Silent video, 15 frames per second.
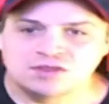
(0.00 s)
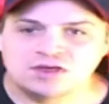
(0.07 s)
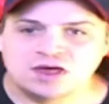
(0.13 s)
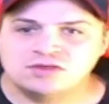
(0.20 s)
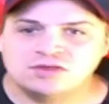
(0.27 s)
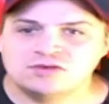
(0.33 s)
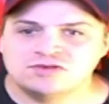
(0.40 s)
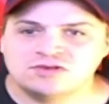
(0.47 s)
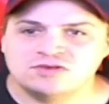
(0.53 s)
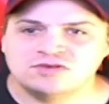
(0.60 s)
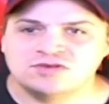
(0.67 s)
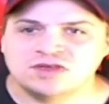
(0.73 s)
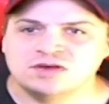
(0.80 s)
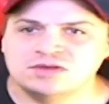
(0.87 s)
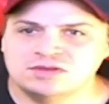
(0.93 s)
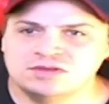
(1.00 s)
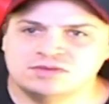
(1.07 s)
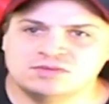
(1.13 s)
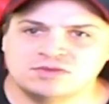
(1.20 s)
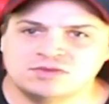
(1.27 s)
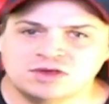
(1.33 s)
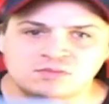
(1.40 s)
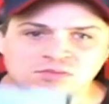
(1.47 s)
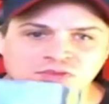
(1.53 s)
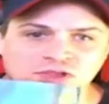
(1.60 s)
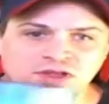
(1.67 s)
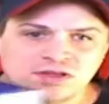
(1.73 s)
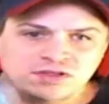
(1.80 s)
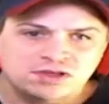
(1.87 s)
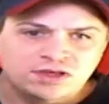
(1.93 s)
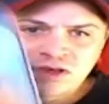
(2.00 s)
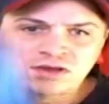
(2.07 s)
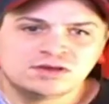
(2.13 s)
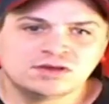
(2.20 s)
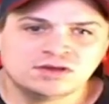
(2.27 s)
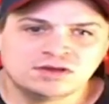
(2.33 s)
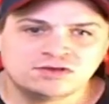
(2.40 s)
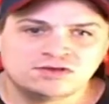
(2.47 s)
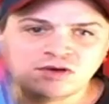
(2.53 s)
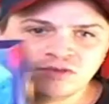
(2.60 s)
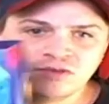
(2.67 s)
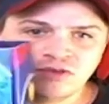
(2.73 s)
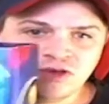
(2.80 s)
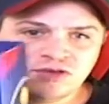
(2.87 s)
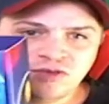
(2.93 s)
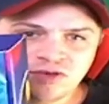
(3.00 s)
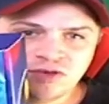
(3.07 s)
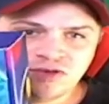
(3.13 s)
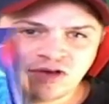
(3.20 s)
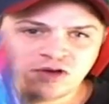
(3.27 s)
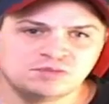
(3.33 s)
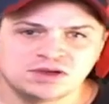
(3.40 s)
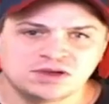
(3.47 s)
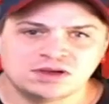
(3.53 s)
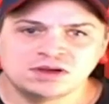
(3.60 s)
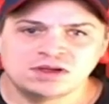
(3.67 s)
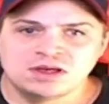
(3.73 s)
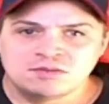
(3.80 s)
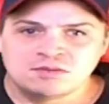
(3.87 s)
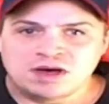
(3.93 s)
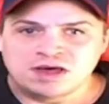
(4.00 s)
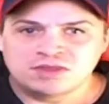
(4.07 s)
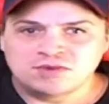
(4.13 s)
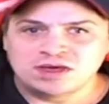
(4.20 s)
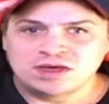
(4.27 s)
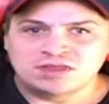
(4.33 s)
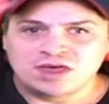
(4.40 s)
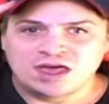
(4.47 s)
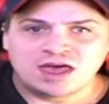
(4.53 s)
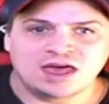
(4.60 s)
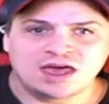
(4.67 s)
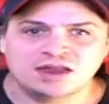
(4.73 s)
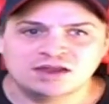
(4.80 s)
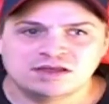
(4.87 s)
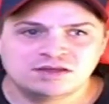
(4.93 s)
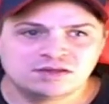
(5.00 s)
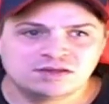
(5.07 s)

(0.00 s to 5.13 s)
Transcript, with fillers: The others are sealed completely, so this one's open. By the way, the hat